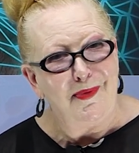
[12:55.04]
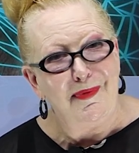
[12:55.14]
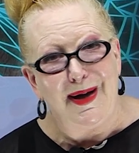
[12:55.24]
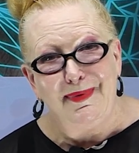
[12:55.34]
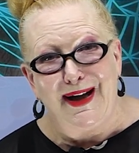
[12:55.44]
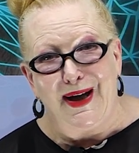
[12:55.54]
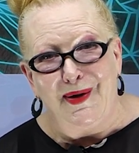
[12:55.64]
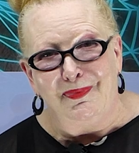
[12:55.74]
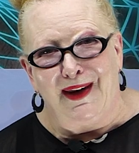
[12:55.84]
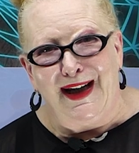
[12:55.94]
Maybe
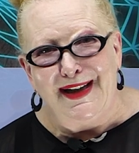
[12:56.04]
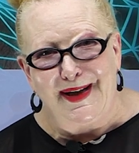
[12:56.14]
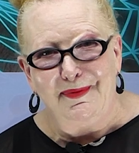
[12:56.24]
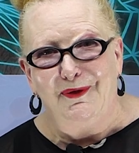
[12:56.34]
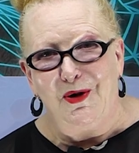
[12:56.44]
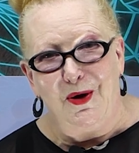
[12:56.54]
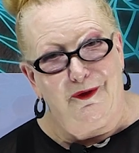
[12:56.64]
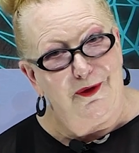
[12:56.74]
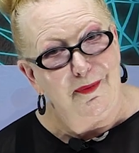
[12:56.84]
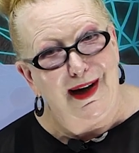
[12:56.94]
some of you are
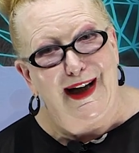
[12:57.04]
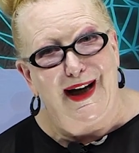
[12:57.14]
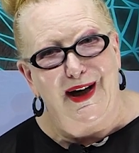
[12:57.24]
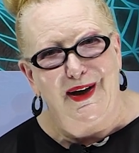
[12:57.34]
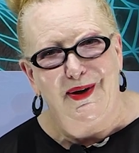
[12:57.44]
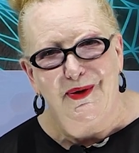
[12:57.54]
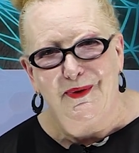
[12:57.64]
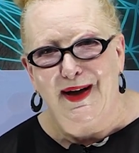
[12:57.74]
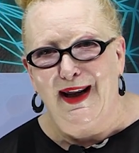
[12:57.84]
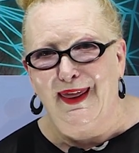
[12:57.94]
familiar
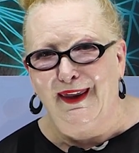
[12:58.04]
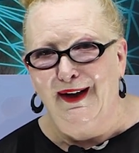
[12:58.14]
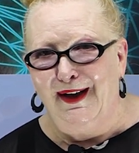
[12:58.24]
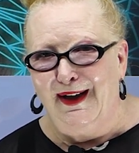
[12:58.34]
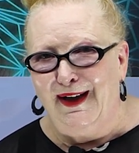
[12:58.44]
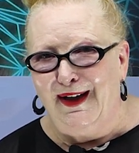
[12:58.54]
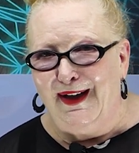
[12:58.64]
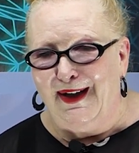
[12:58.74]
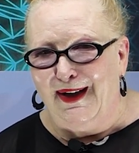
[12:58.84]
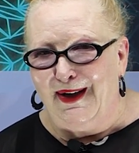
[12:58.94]
with
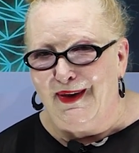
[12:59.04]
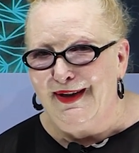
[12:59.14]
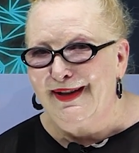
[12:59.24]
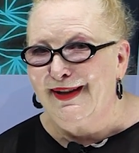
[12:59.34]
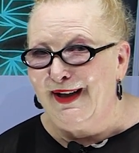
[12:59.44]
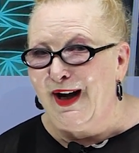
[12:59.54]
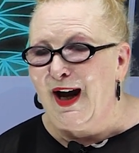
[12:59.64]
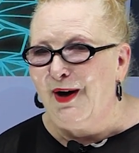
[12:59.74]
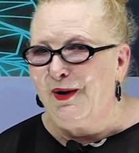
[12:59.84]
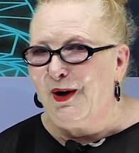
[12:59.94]
this
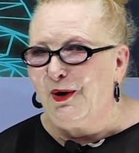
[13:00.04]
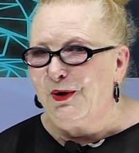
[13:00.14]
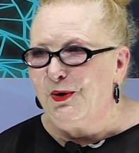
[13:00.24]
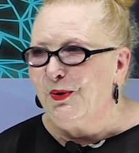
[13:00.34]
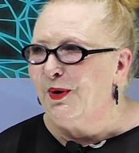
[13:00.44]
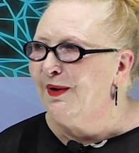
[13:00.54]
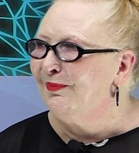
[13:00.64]
scenario. You